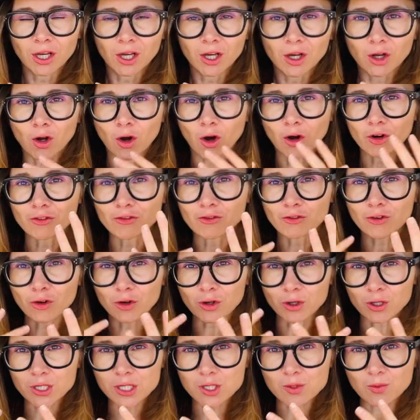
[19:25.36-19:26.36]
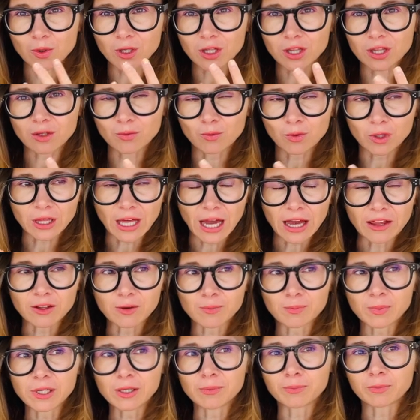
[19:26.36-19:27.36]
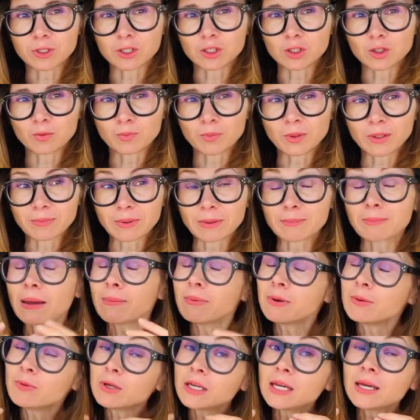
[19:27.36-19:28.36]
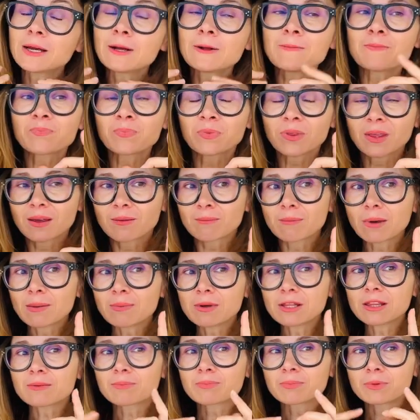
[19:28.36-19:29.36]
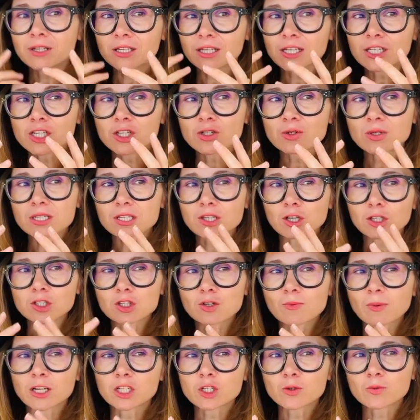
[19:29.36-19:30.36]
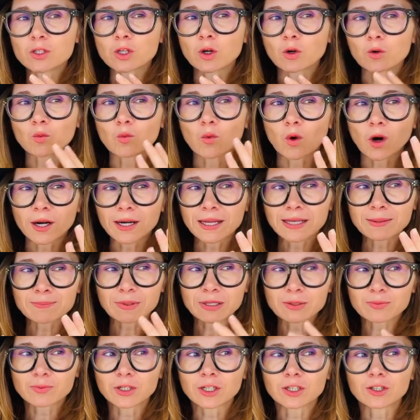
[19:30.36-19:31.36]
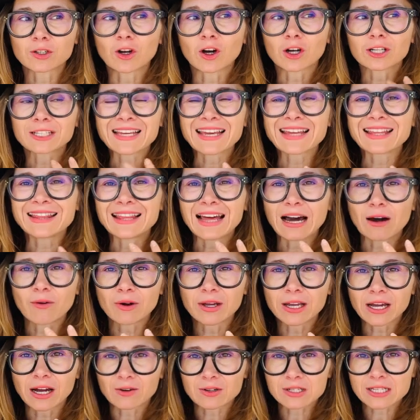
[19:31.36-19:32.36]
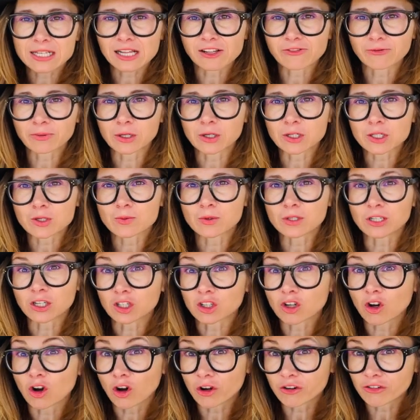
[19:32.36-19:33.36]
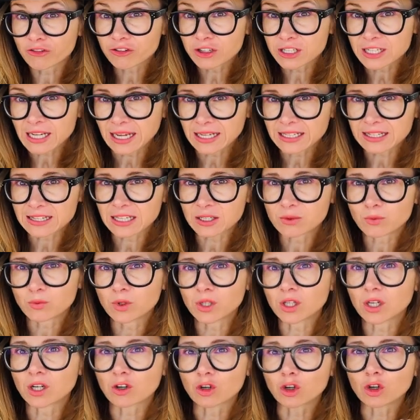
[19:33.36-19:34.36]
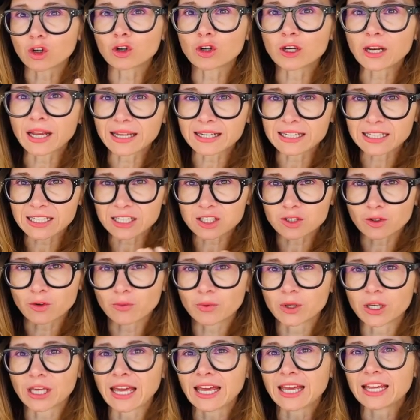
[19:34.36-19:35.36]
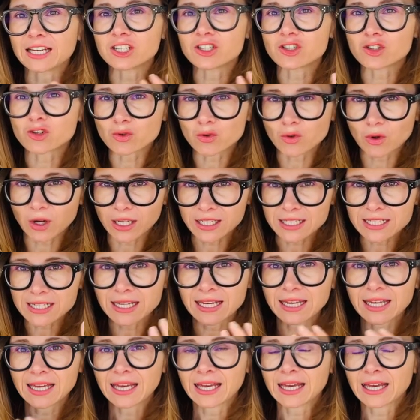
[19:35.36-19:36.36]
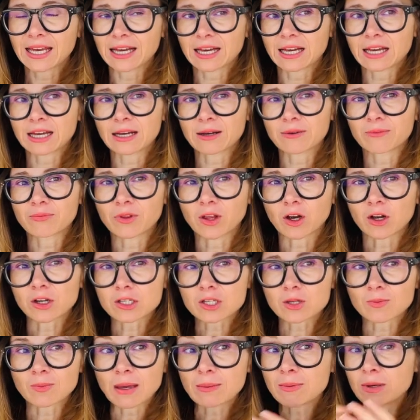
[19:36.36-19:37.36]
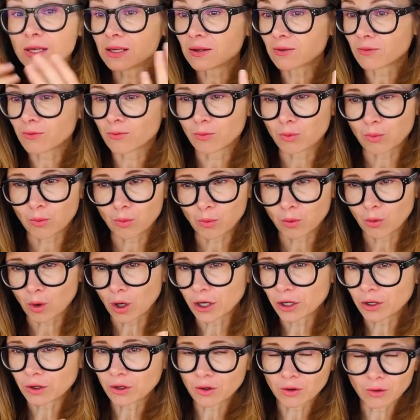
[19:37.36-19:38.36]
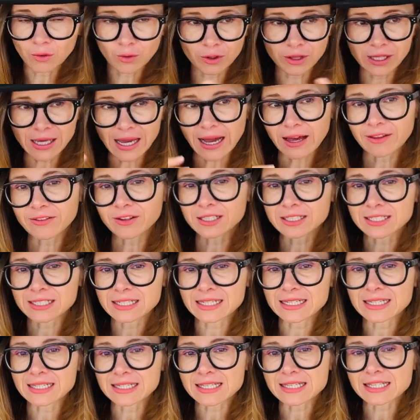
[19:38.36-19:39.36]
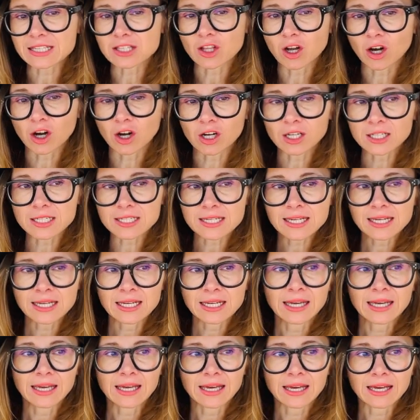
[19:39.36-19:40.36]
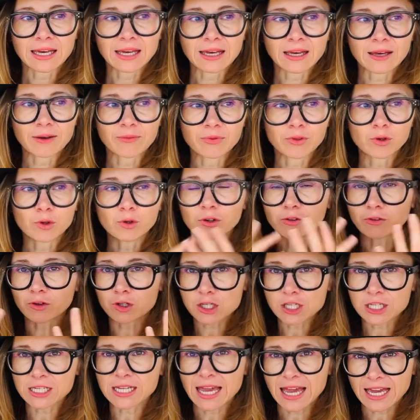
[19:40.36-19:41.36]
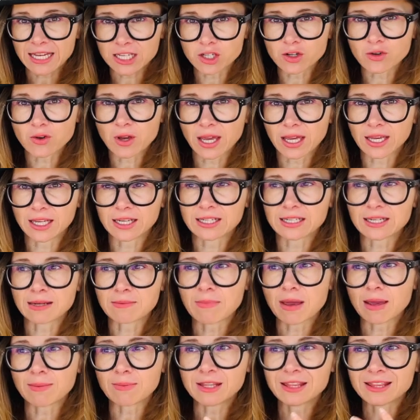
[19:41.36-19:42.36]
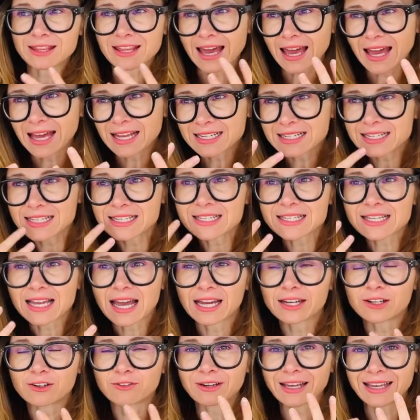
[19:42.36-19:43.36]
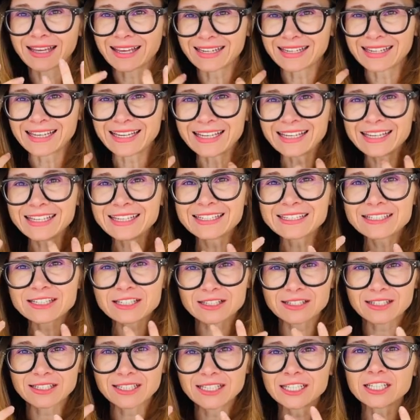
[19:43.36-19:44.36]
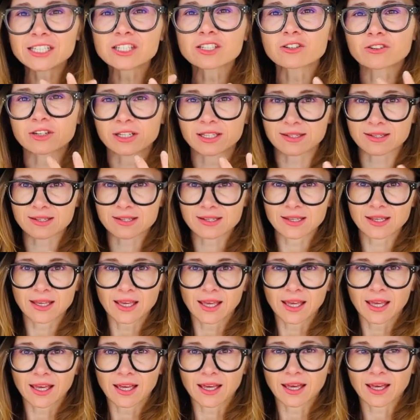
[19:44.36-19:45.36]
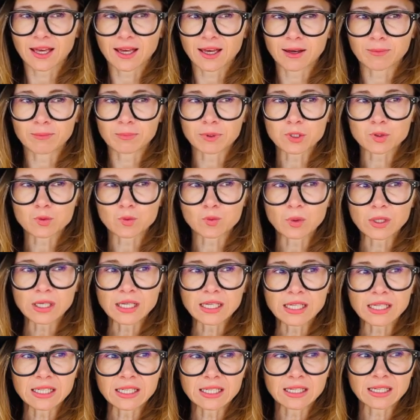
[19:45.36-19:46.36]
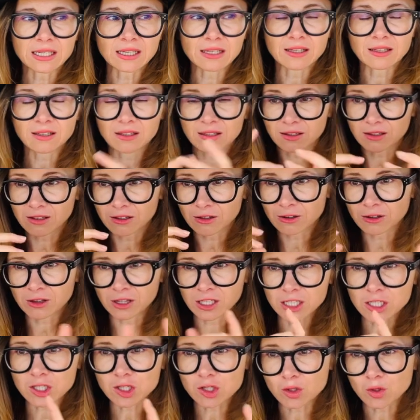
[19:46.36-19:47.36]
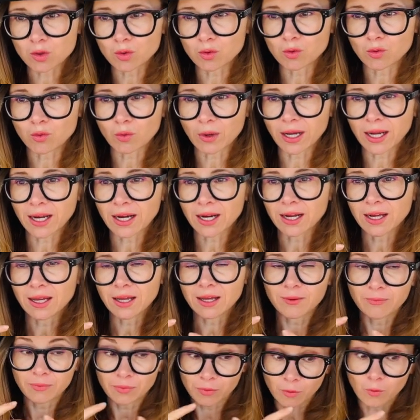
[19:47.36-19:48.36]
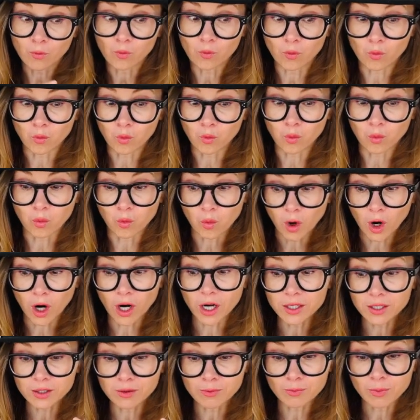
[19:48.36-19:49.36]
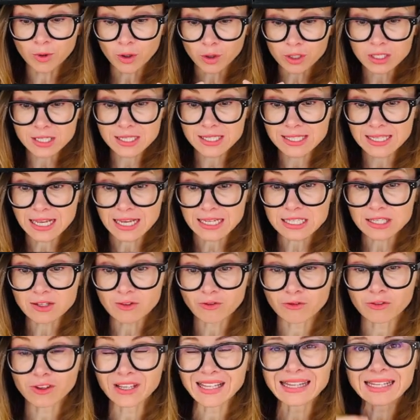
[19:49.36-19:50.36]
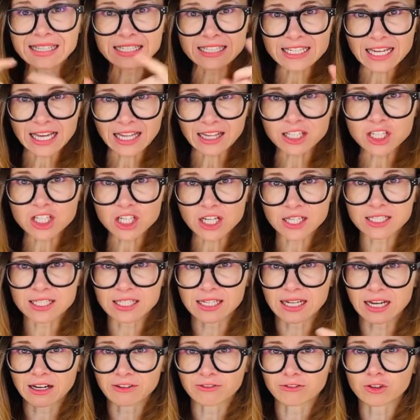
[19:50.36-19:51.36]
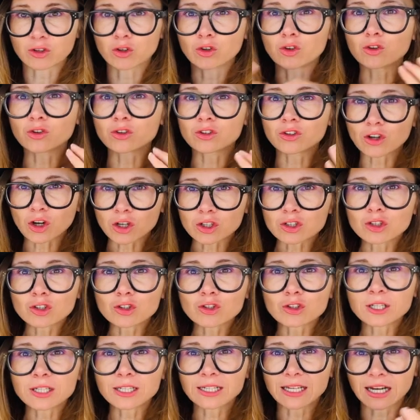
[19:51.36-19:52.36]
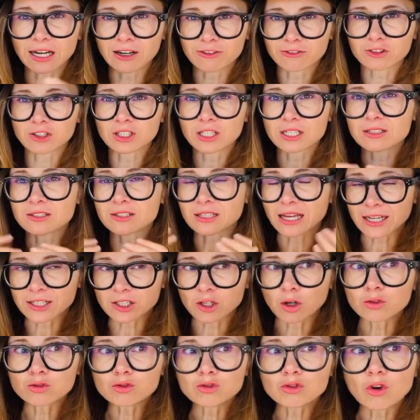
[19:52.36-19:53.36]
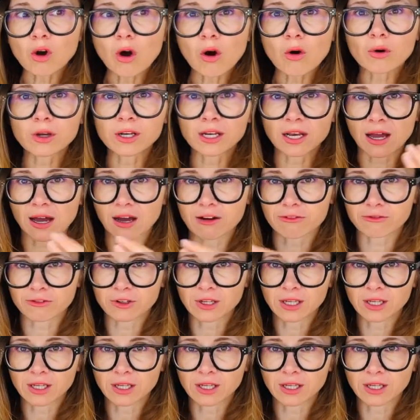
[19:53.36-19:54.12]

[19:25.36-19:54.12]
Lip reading: converse with other people, new people. Maybe the issue is not so much we don't want it, but we are not allowing ourselves because we're not confident that we are good at it or we can do it. Also, maybe one or the other is not university educated, and maybe that is kind of like a hindrance between these two, where one person doesn't feel intelligent enough, not good enough, I don't know enough.